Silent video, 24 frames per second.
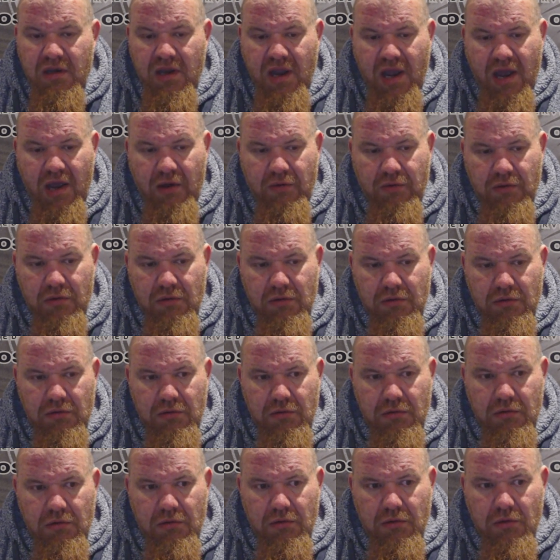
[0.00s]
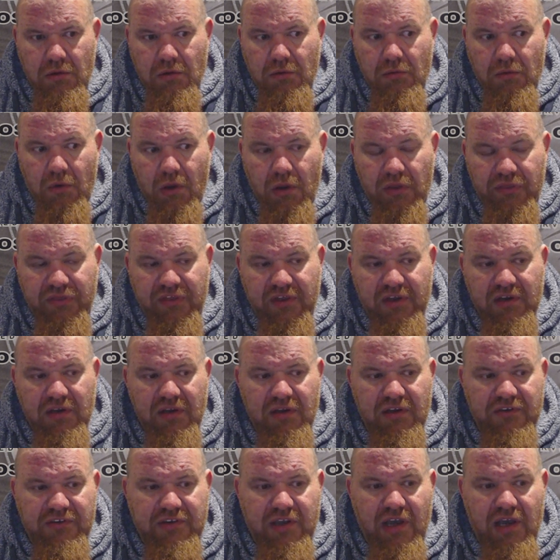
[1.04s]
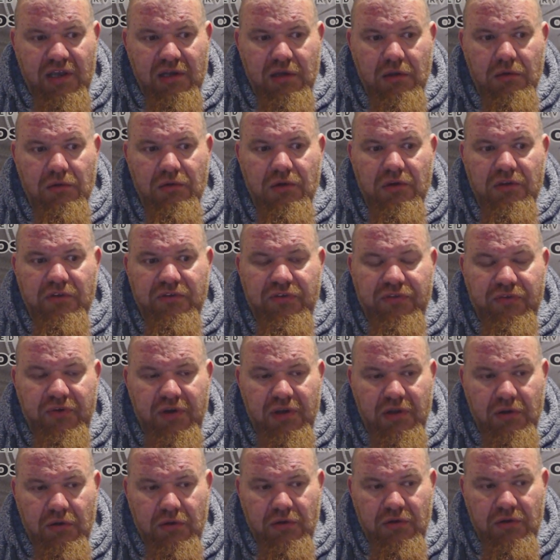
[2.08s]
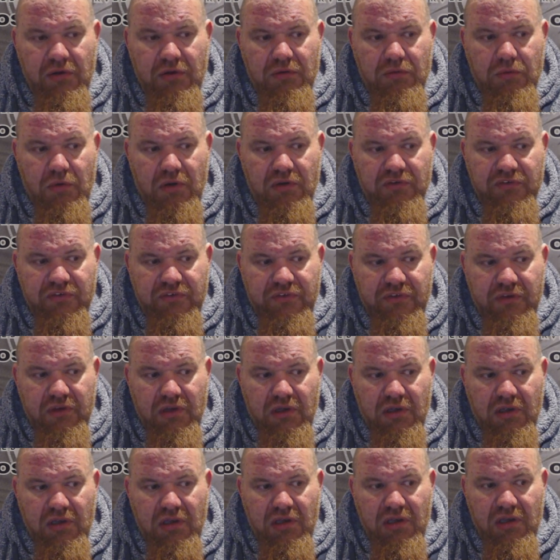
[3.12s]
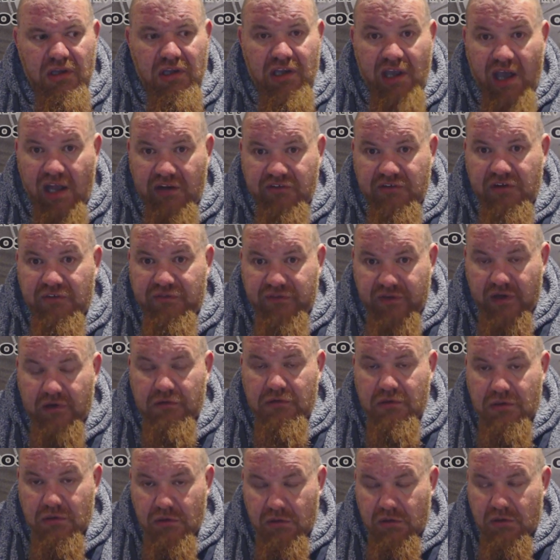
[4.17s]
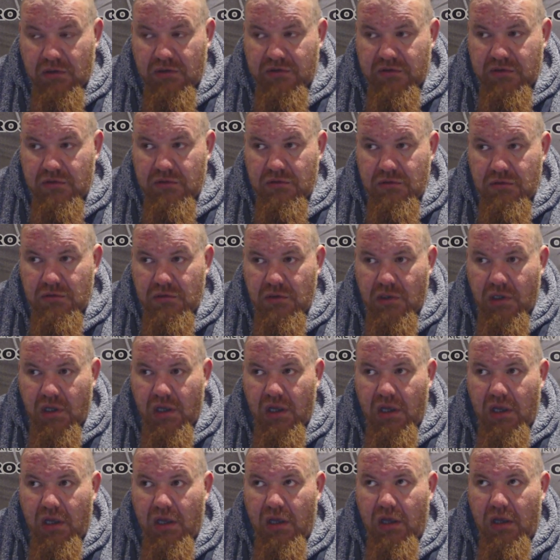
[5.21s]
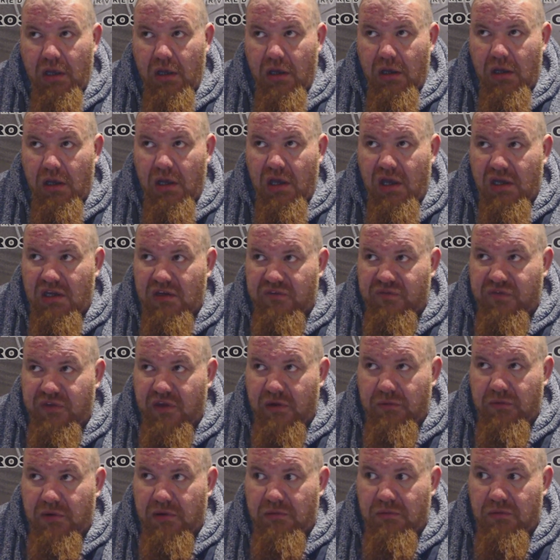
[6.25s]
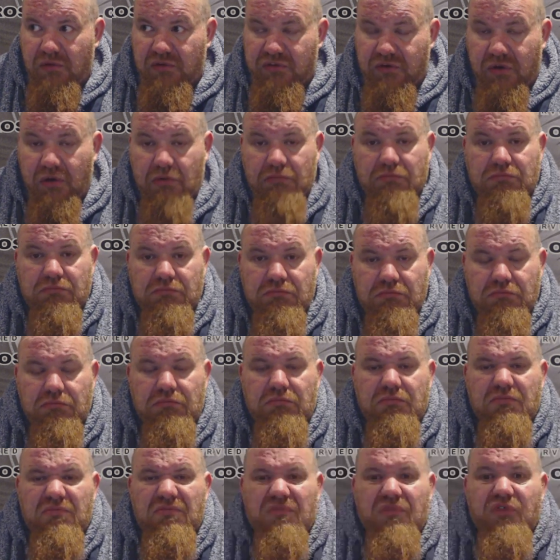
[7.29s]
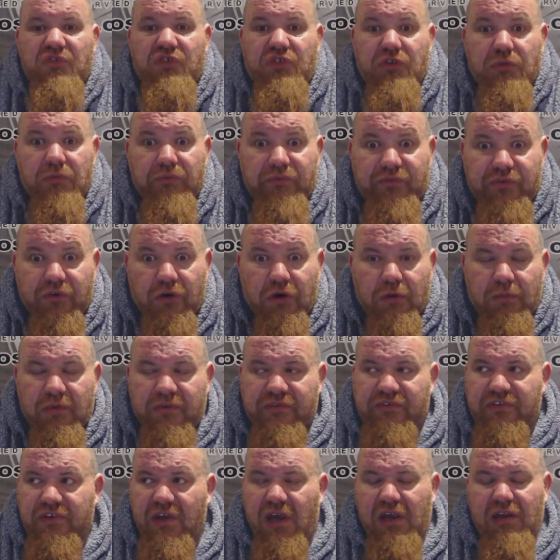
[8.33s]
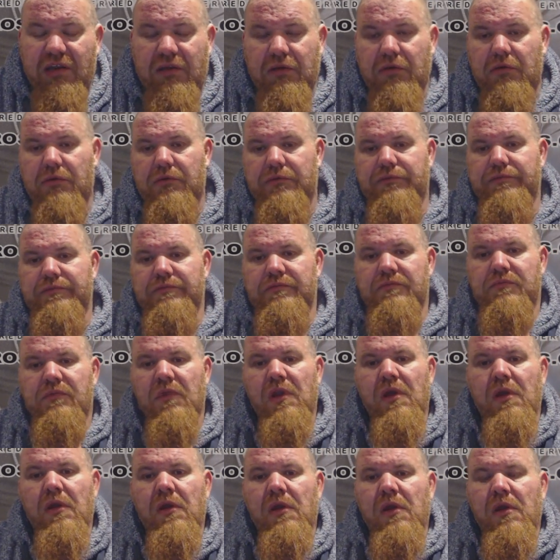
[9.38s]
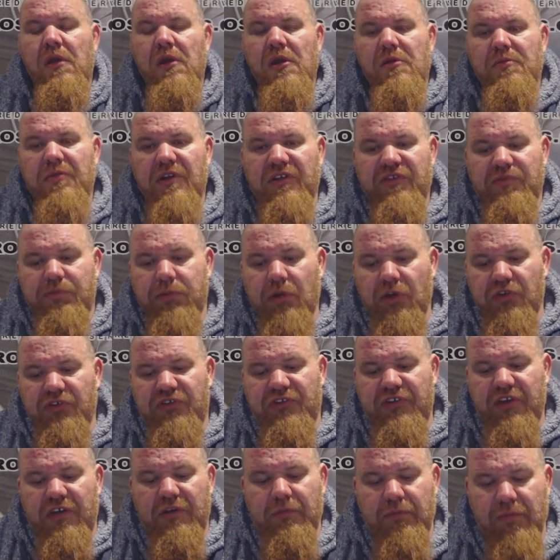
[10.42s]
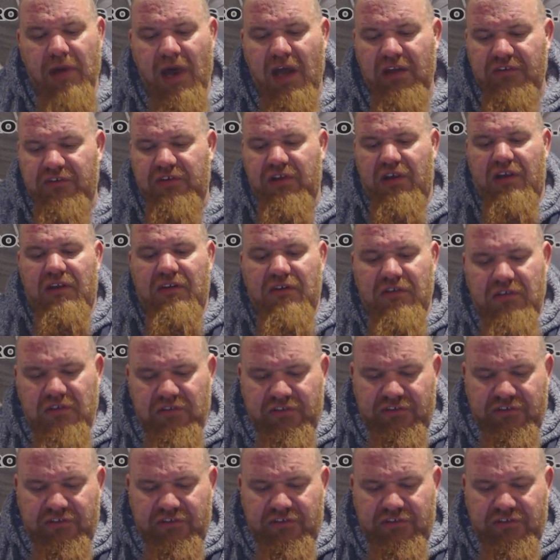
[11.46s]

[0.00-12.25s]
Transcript: Now, one thing that this guy noted on the 300 was that he actually felt good, and he felt he was on some form of cycle, but his bloods didn't match it.